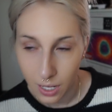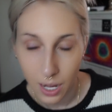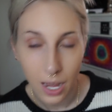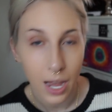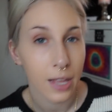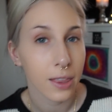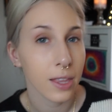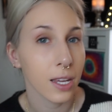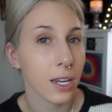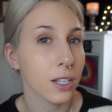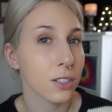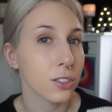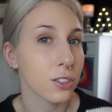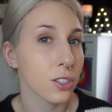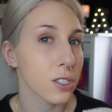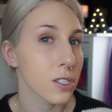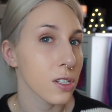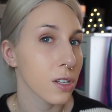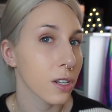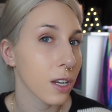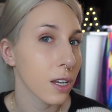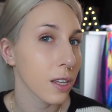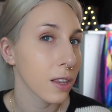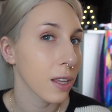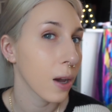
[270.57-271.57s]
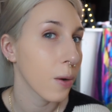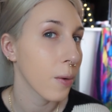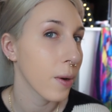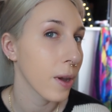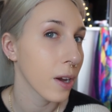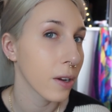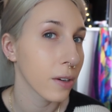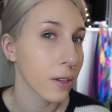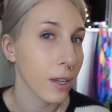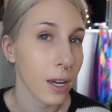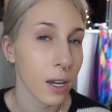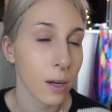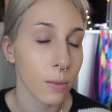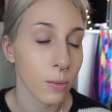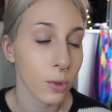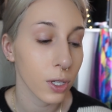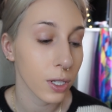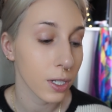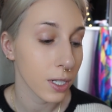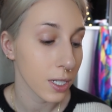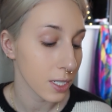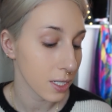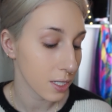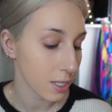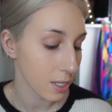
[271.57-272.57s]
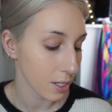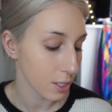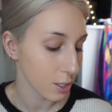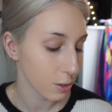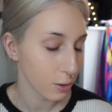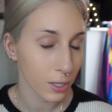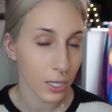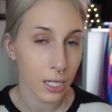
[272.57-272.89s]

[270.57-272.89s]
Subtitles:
I think it's just looking that way on camera because there's